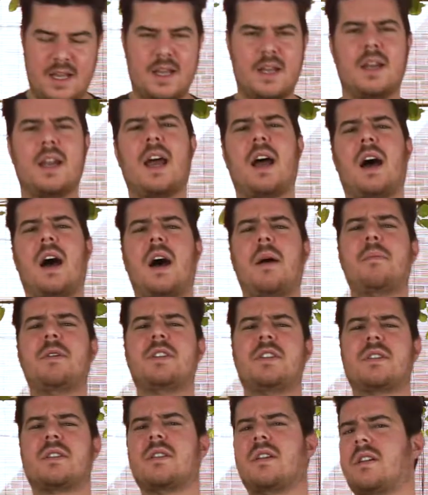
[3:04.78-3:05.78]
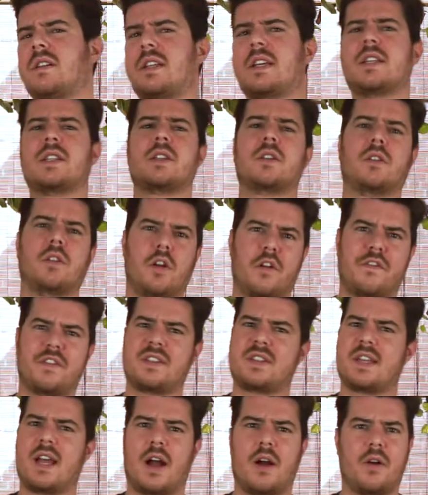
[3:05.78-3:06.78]
Now, how much is an artisanal loaf of
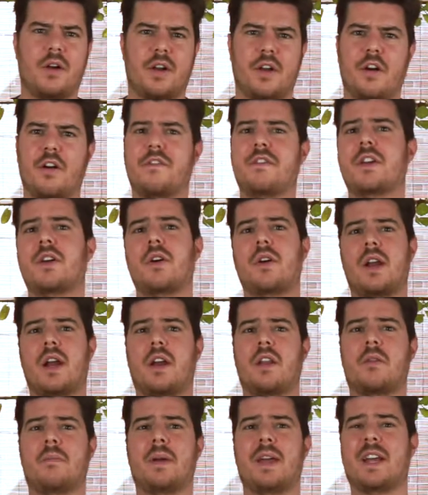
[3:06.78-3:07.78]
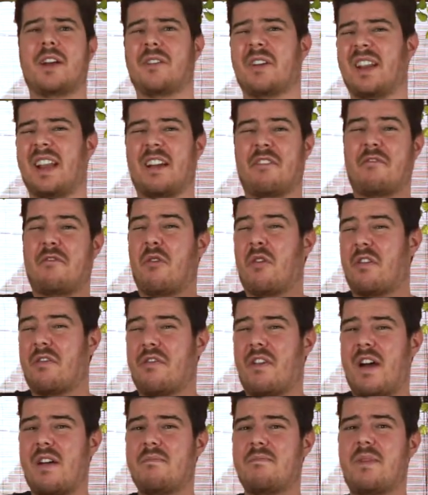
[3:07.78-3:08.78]
sourdough? If you go down to the bakery, like $4 or
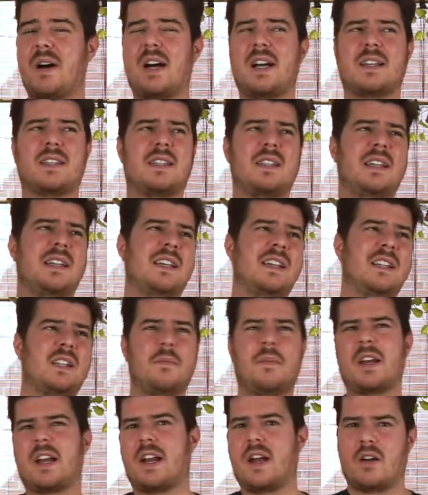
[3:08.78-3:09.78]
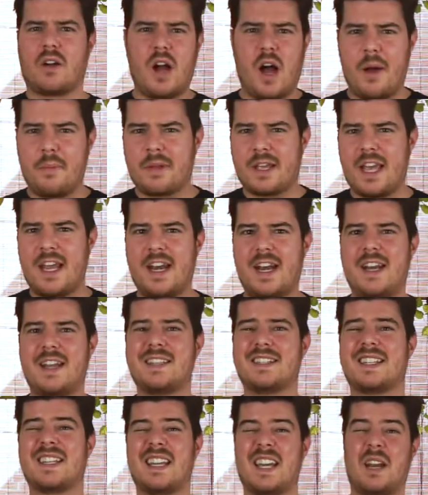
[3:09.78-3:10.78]
$5, depending on how complicated it is, it
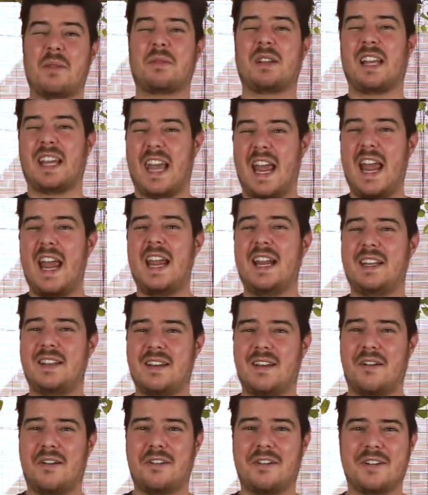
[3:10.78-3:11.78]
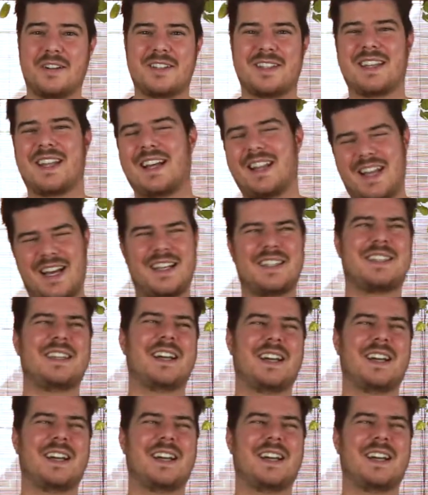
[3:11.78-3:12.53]
can get up to like $8, and that lasts you a